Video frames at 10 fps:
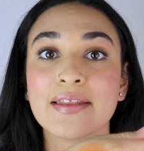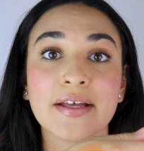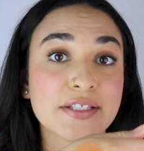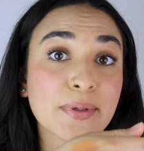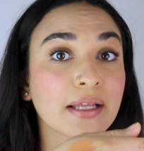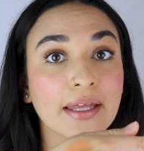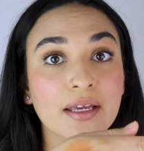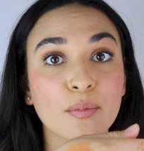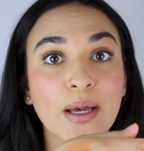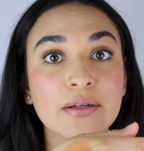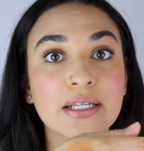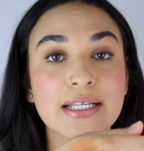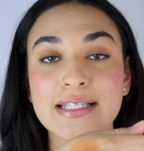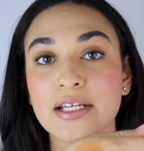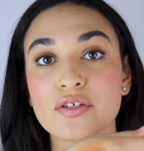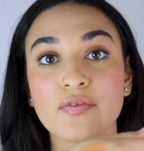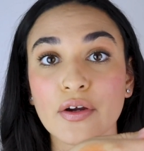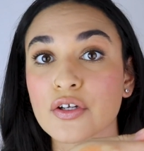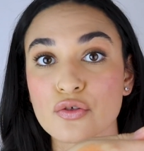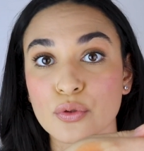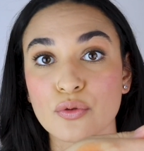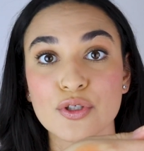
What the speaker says: And that's what I like about it, is that it's very true